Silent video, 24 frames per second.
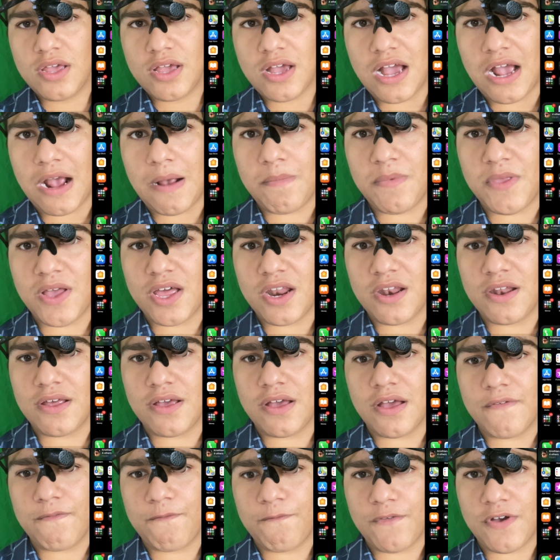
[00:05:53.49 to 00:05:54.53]
I'm not
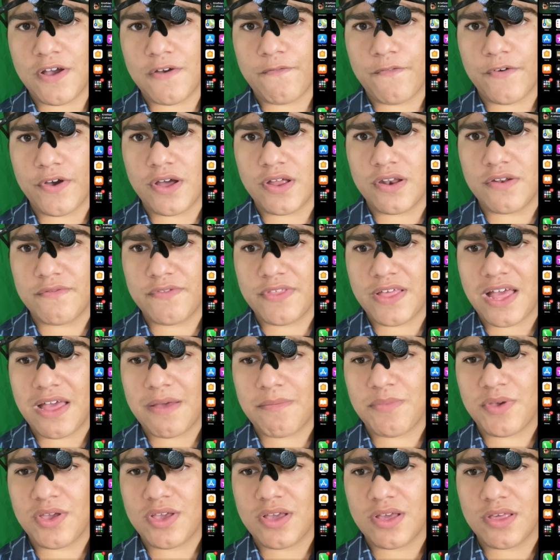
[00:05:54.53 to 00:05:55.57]
a fan of
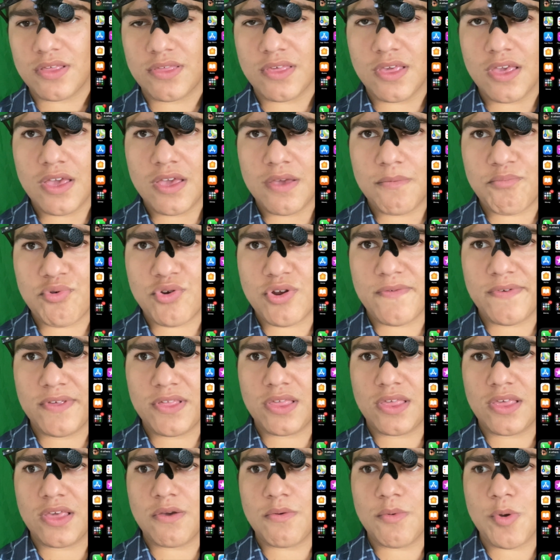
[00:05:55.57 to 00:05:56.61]
that because
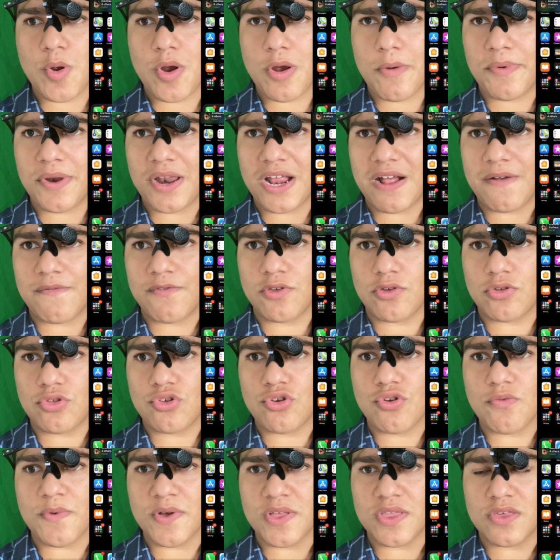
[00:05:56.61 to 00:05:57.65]
previously we were able to have those
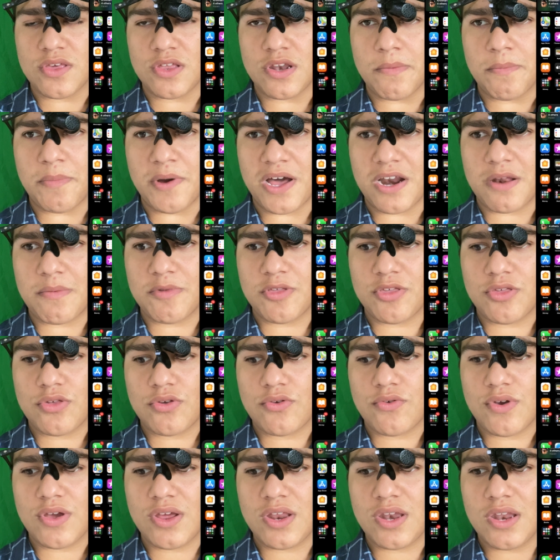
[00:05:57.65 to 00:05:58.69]
two buttons on the bottom of the
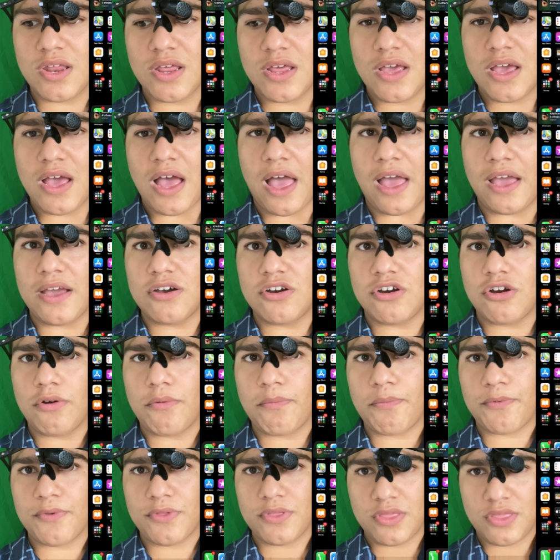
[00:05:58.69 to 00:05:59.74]
screen. I
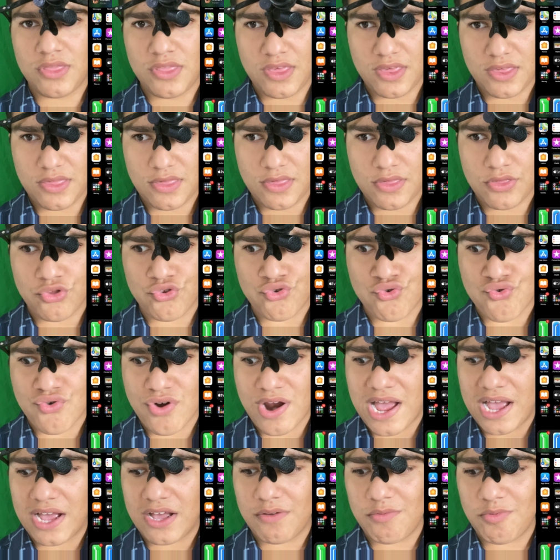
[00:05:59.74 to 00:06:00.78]
hope this is
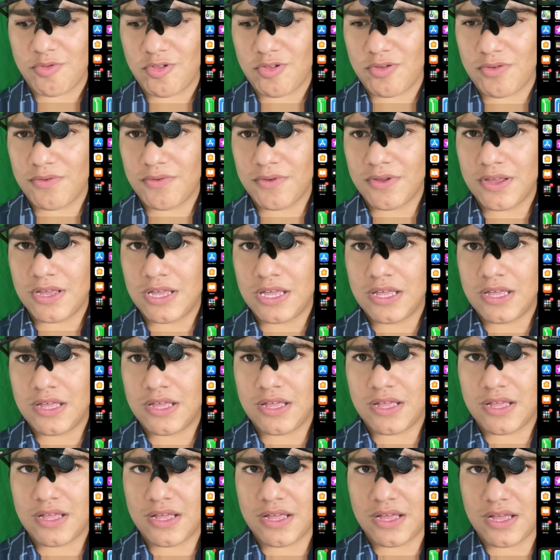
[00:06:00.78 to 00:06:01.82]
draggable.
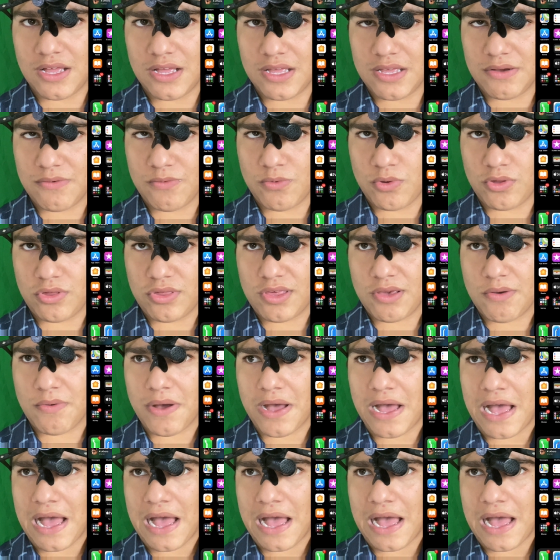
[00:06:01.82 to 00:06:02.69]
We'll see what